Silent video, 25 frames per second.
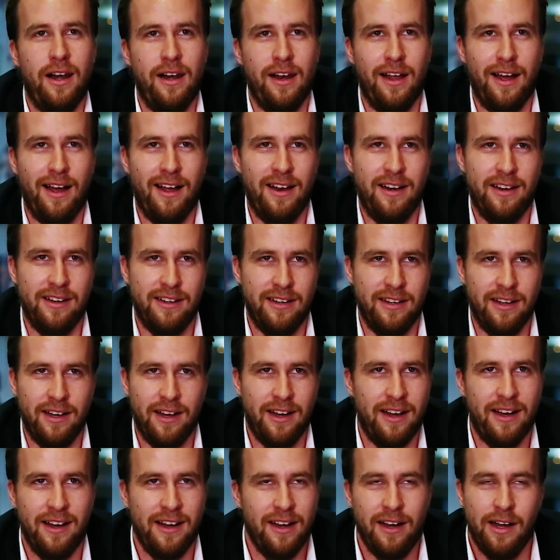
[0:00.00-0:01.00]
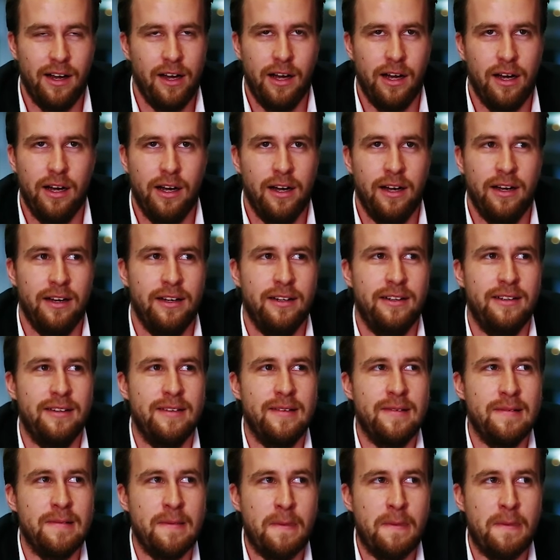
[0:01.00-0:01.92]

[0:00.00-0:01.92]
la la.